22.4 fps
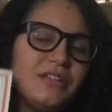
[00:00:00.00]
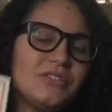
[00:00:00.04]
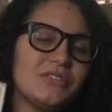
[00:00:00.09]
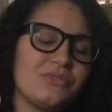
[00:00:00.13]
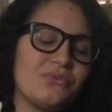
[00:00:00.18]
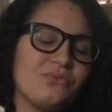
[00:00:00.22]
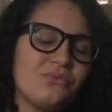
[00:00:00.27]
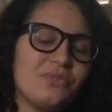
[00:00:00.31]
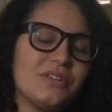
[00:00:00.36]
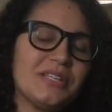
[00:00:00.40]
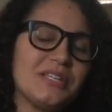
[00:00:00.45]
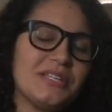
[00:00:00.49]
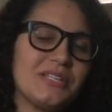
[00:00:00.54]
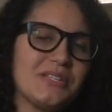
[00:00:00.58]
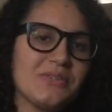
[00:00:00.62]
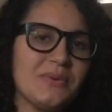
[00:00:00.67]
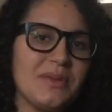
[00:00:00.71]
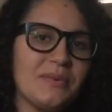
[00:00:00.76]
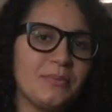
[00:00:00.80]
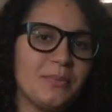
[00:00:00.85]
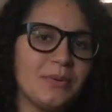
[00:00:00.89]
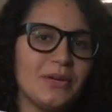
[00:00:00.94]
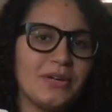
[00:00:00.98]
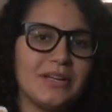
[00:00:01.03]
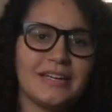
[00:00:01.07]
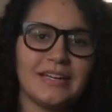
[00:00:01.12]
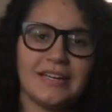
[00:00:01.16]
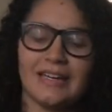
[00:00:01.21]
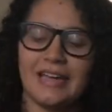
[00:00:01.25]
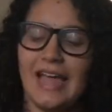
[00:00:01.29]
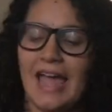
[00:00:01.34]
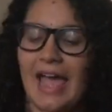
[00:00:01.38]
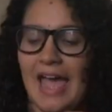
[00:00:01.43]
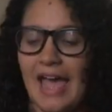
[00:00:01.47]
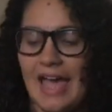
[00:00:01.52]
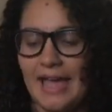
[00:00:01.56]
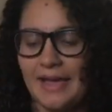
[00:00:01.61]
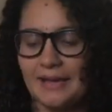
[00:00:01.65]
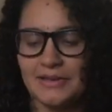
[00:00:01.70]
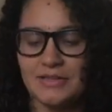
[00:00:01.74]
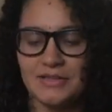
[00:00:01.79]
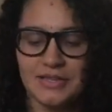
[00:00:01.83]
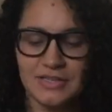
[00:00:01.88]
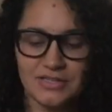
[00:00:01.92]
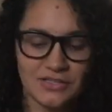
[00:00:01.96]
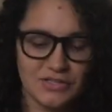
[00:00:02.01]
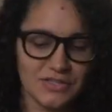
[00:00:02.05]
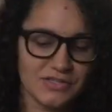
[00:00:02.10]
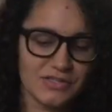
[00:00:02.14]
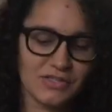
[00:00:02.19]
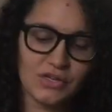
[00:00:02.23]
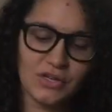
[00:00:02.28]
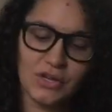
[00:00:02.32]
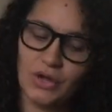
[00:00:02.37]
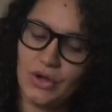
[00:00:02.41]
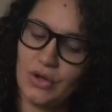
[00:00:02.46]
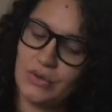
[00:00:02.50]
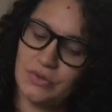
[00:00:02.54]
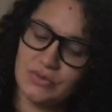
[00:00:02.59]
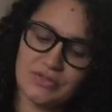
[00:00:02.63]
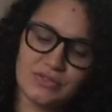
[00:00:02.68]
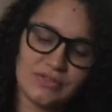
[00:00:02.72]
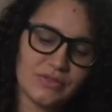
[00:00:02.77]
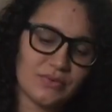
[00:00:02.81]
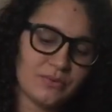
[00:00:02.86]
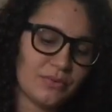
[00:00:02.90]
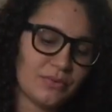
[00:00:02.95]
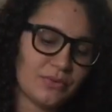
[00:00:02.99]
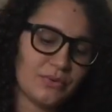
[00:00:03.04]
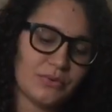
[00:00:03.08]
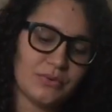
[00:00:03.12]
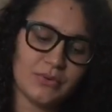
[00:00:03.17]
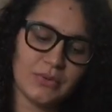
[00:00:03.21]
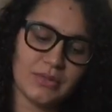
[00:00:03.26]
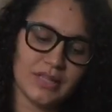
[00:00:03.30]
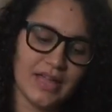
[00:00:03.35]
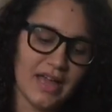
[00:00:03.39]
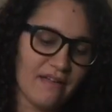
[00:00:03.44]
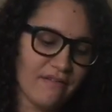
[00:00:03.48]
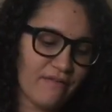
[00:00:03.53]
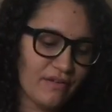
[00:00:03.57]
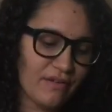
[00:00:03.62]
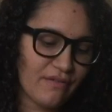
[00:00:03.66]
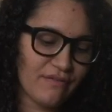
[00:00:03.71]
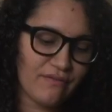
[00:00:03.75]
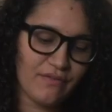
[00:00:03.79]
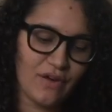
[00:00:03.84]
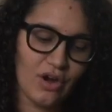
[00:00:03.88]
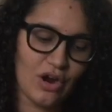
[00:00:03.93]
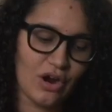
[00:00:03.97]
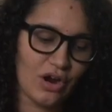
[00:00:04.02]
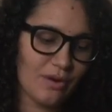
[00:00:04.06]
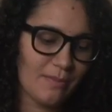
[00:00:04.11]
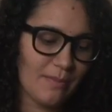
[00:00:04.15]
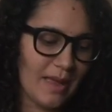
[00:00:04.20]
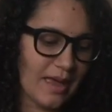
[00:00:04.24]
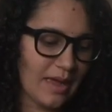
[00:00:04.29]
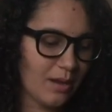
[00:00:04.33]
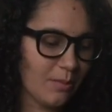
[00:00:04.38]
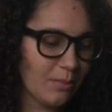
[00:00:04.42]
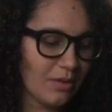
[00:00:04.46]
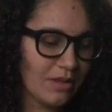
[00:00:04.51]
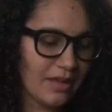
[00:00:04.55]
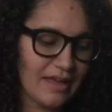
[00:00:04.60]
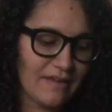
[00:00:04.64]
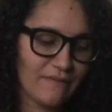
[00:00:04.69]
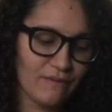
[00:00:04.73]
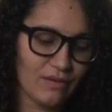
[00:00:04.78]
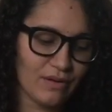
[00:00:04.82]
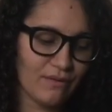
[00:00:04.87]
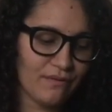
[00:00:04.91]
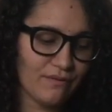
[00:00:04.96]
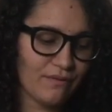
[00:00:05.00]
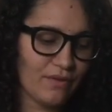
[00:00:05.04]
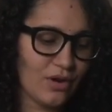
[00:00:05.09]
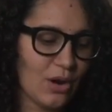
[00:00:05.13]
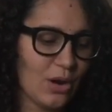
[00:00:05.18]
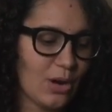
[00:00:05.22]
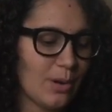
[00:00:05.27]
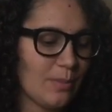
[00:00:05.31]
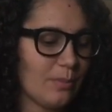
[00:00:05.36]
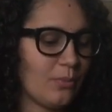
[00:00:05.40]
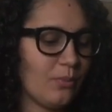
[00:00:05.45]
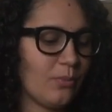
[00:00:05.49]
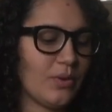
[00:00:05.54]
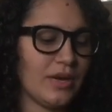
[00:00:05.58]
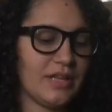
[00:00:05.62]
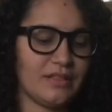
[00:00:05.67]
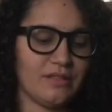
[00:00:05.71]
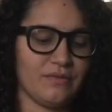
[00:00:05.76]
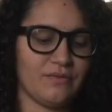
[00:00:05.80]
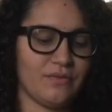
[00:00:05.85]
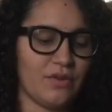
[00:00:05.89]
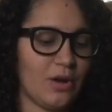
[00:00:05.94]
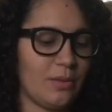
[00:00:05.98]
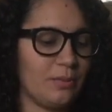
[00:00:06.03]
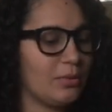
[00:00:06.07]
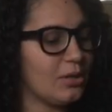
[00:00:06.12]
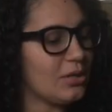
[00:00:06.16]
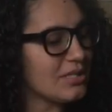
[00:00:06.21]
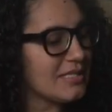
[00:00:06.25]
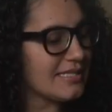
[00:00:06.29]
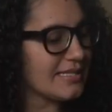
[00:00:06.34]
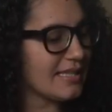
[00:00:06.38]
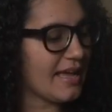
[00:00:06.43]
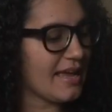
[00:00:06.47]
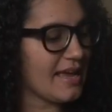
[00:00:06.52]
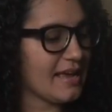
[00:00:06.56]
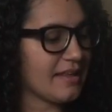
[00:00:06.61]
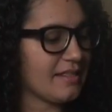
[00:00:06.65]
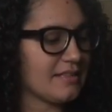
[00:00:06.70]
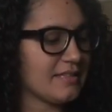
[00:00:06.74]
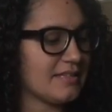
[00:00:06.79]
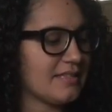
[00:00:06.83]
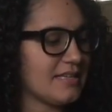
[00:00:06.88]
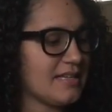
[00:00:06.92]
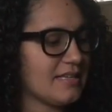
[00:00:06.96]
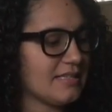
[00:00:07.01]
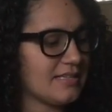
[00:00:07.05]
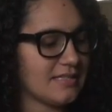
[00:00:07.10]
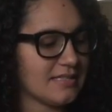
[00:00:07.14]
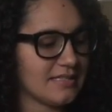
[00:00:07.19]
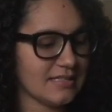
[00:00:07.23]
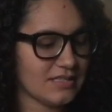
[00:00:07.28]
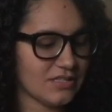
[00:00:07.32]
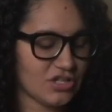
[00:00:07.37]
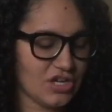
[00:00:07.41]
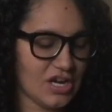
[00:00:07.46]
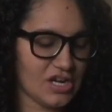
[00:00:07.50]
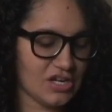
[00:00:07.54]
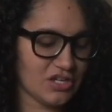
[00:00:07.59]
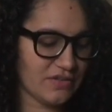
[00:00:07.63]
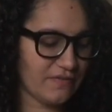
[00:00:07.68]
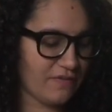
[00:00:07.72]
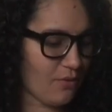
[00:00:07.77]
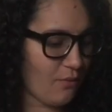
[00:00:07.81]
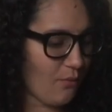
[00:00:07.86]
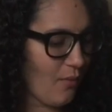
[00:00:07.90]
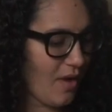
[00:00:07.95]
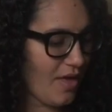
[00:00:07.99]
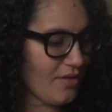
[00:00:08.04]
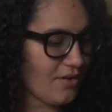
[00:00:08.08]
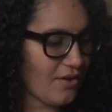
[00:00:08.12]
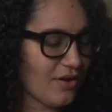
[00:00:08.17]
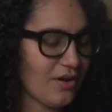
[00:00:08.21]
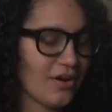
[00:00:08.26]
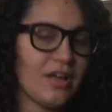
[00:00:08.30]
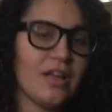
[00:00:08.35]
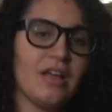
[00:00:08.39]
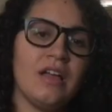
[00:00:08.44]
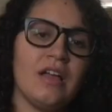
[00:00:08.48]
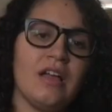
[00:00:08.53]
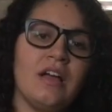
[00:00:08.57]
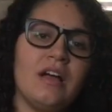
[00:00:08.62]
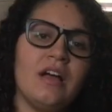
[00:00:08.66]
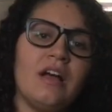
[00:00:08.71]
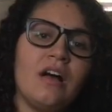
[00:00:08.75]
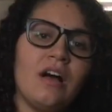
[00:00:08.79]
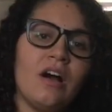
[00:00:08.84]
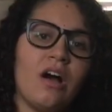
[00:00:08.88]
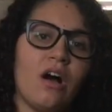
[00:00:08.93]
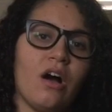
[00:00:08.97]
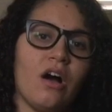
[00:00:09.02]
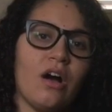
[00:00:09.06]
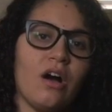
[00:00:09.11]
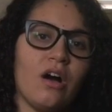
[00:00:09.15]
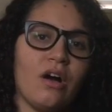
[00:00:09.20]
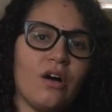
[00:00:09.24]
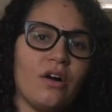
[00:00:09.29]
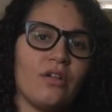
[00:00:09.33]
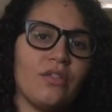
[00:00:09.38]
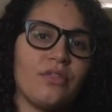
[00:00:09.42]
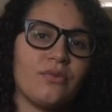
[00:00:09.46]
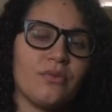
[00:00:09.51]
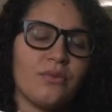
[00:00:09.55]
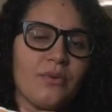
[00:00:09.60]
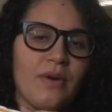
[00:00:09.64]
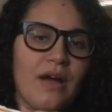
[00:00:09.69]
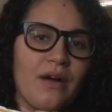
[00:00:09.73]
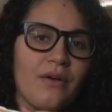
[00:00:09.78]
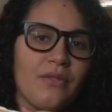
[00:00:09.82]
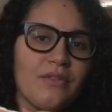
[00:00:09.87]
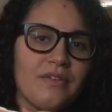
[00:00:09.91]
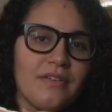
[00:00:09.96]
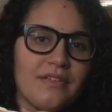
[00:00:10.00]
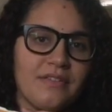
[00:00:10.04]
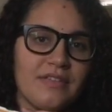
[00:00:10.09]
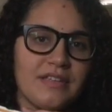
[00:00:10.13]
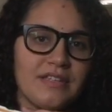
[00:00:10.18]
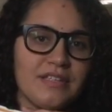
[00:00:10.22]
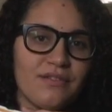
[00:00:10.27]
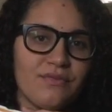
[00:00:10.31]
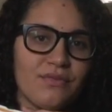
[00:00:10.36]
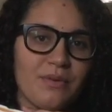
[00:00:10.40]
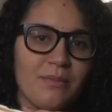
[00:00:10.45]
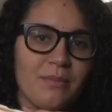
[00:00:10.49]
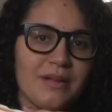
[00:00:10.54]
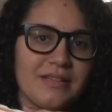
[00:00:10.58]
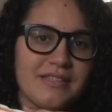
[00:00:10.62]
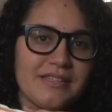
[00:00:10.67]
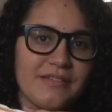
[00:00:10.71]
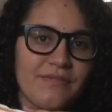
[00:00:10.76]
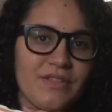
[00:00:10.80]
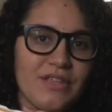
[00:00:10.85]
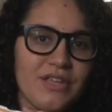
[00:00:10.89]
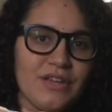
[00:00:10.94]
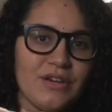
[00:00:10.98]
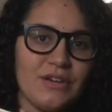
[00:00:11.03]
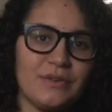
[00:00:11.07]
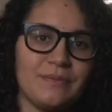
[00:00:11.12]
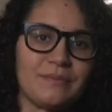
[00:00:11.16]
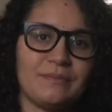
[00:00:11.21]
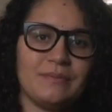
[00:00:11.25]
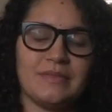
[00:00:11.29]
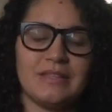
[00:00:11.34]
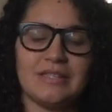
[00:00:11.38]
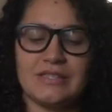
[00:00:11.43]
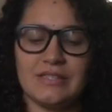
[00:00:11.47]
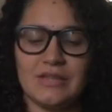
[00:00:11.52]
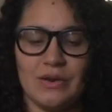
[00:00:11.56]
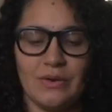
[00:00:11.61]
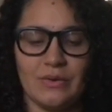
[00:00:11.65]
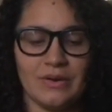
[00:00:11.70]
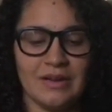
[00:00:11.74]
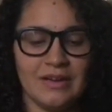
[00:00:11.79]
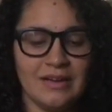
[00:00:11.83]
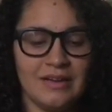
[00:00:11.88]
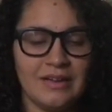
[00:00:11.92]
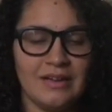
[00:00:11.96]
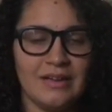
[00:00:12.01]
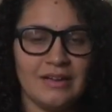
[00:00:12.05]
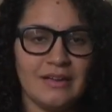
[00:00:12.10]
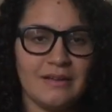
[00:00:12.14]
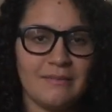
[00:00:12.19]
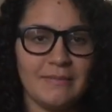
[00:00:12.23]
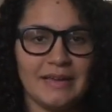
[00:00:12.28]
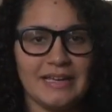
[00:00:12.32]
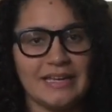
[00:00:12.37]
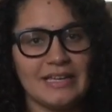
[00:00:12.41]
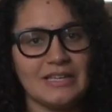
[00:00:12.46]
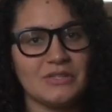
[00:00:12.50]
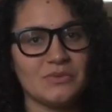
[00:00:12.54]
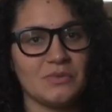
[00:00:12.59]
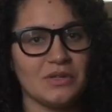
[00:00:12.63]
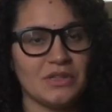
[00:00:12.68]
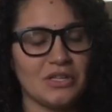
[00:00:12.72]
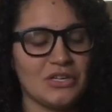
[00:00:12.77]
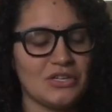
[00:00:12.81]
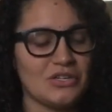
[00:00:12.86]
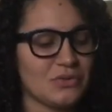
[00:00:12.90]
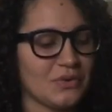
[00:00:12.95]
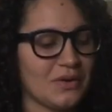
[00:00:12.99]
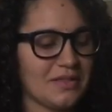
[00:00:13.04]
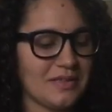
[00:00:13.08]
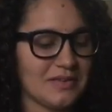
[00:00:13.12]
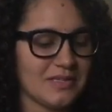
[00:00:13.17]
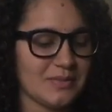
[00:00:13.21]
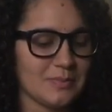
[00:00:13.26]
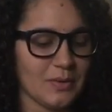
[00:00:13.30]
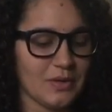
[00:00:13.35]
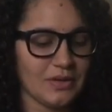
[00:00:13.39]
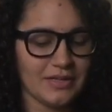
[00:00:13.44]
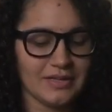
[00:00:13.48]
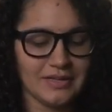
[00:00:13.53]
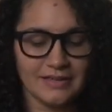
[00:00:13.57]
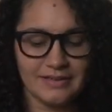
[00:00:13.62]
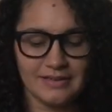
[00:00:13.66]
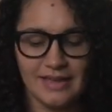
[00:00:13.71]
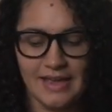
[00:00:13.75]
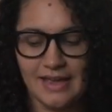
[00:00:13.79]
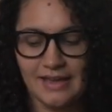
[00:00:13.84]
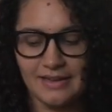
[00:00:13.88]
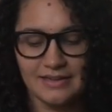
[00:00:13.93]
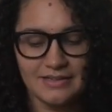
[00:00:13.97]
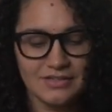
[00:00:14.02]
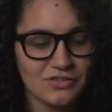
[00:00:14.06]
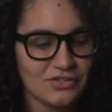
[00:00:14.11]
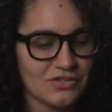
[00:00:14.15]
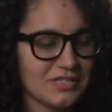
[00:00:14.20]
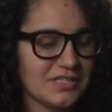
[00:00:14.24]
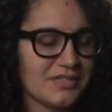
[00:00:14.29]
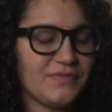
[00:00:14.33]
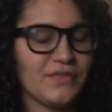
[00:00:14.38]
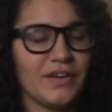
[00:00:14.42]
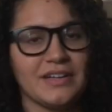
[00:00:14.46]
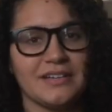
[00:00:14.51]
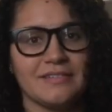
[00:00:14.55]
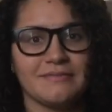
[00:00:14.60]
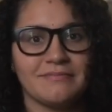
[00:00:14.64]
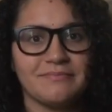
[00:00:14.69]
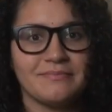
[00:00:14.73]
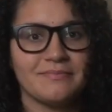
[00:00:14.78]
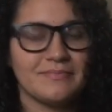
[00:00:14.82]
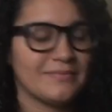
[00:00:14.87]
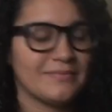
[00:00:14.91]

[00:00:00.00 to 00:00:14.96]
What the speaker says: It's a really sweet book, and it just goes through life at a farm, animal life at a farm, what the farm looks like, the seasons, change of the weather, all throughout the different months of the year. So my kids really enjoy this book, and it's just fun.